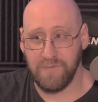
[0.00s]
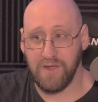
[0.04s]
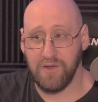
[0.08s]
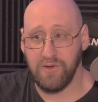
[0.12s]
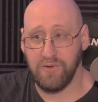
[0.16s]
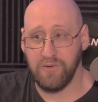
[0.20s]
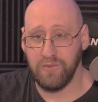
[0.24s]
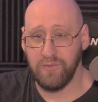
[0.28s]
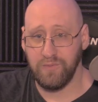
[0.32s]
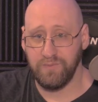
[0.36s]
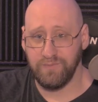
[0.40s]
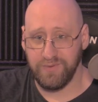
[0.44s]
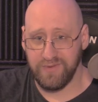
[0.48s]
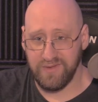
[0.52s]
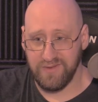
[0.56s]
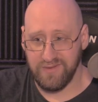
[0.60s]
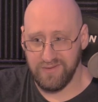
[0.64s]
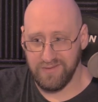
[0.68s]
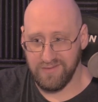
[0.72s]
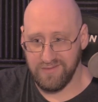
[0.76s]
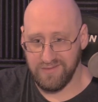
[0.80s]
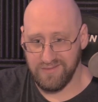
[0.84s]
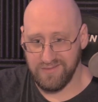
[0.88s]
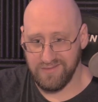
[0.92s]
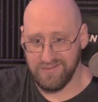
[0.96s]
Oops.
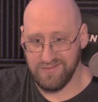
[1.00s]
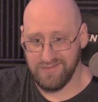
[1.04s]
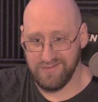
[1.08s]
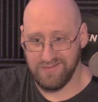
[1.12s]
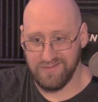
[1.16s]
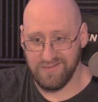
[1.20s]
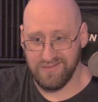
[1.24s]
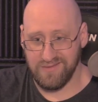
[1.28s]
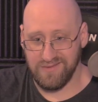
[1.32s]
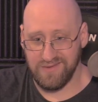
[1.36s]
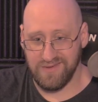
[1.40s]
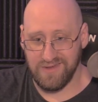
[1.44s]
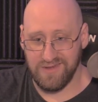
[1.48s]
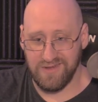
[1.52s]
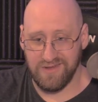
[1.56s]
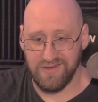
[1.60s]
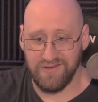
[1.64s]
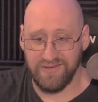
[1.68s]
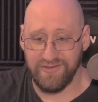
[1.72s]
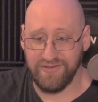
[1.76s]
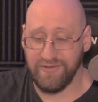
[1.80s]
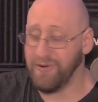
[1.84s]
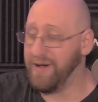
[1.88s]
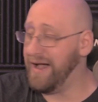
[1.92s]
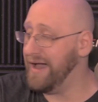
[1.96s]

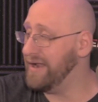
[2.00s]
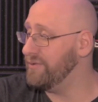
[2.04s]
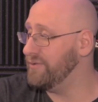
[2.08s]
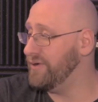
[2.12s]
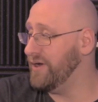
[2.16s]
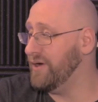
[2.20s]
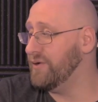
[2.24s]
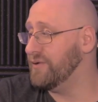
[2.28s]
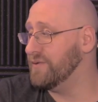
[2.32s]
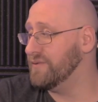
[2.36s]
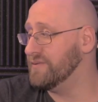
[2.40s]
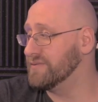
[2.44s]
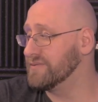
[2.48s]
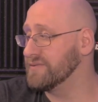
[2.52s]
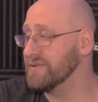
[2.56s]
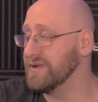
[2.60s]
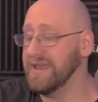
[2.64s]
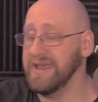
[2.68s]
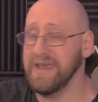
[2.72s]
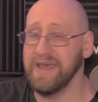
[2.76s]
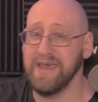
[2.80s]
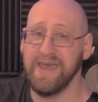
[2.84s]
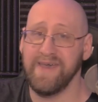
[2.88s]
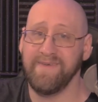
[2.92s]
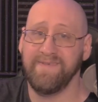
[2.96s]
So I don't know
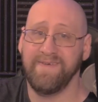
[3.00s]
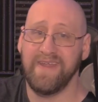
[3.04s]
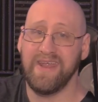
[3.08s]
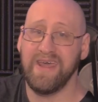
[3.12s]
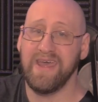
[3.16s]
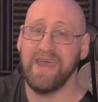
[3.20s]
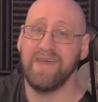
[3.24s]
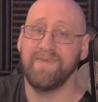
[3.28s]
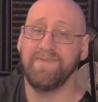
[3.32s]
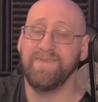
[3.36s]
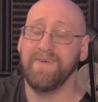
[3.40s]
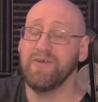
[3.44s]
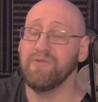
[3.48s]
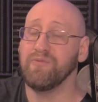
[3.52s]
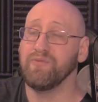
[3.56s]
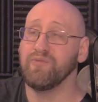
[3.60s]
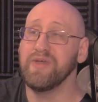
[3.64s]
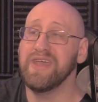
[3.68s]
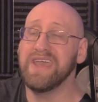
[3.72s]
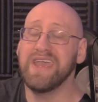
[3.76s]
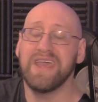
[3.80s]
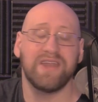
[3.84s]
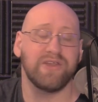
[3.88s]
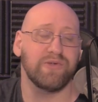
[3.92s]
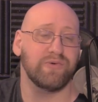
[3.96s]
if it if it
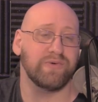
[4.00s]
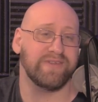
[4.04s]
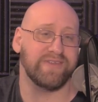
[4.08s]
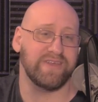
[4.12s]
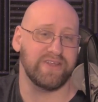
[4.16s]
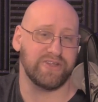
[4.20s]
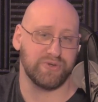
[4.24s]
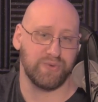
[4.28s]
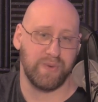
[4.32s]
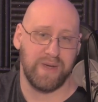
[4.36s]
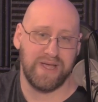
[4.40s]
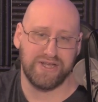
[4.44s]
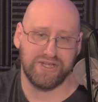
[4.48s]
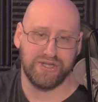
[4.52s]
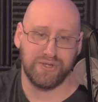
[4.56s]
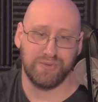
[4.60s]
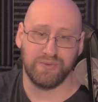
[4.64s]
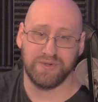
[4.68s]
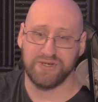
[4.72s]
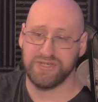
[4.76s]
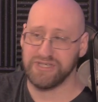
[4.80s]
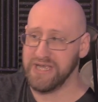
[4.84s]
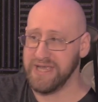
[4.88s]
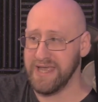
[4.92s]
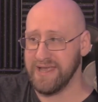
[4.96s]
we get into a situation
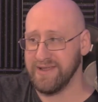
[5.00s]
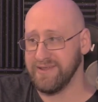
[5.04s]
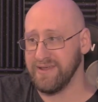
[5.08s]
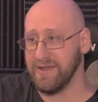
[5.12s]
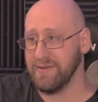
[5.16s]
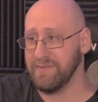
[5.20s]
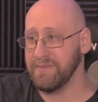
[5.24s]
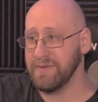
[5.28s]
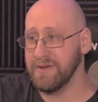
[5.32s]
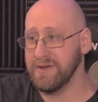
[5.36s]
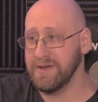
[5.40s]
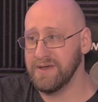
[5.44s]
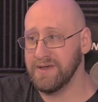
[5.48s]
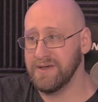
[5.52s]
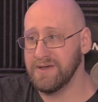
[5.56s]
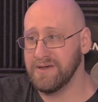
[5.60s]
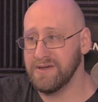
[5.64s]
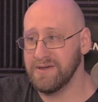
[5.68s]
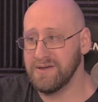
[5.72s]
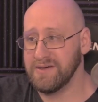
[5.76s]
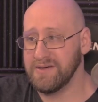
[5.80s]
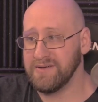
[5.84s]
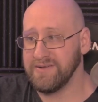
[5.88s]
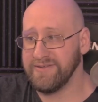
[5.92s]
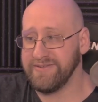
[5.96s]
where she ends up
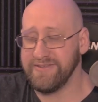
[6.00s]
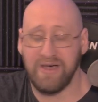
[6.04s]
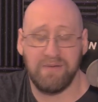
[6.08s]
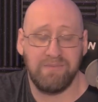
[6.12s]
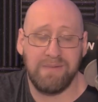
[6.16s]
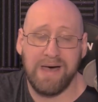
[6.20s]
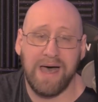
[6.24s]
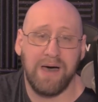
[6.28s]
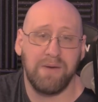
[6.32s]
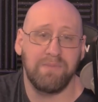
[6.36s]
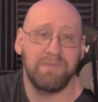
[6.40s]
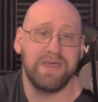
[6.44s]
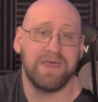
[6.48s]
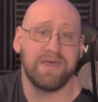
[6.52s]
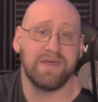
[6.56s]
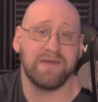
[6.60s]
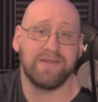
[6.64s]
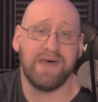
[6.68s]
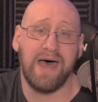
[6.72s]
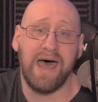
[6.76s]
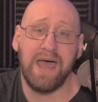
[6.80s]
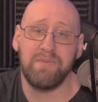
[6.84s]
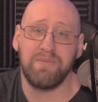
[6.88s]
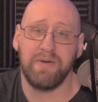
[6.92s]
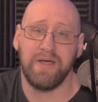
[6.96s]
somehow being a
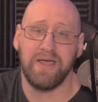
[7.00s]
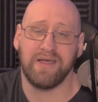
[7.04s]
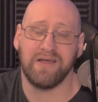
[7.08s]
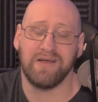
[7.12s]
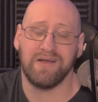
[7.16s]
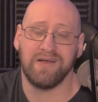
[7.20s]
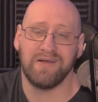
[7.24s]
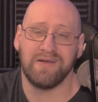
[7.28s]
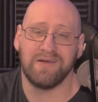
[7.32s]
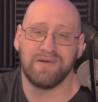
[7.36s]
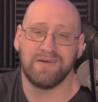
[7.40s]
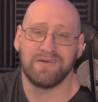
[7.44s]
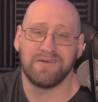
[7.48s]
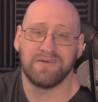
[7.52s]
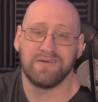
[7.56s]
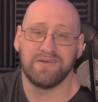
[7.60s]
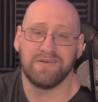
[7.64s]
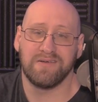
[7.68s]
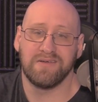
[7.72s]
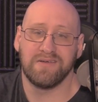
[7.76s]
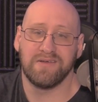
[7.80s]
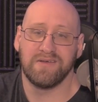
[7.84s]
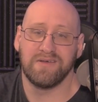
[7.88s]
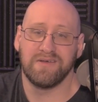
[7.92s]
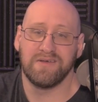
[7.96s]
tiebreaker.
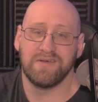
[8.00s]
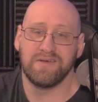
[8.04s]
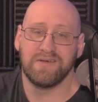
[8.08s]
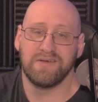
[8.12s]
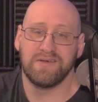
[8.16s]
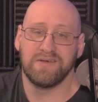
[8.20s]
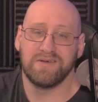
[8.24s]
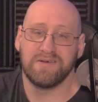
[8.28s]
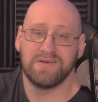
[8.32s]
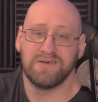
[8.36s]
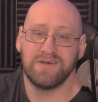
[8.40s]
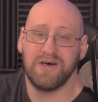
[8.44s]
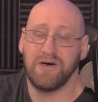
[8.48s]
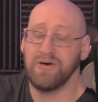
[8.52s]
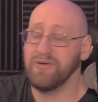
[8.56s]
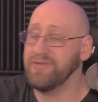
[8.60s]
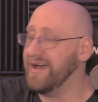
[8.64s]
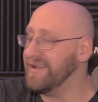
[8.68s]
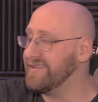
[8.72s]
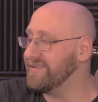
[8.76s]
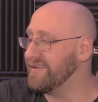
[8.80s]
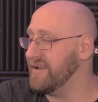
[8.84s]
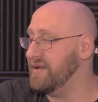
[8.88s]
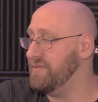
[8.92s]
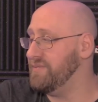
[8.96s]
Oh,
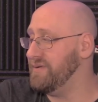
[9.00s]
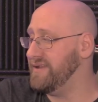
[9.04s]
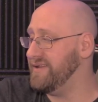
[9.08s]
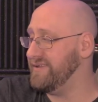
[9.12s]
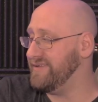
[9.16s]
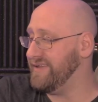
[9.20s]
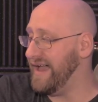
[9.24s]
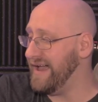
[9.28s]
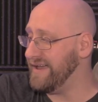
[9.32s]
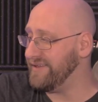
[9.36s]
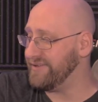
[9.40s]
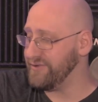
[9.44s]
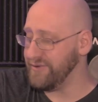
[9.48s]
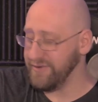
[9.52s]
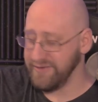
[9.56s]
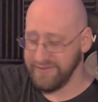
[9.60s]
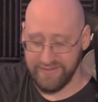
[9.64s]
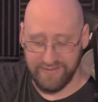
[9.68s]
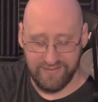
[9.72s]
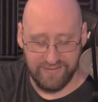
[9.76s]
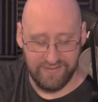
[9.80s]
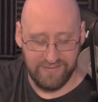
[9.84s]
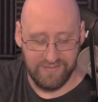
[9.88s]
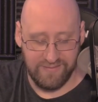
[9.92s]
that's going to be disastrous.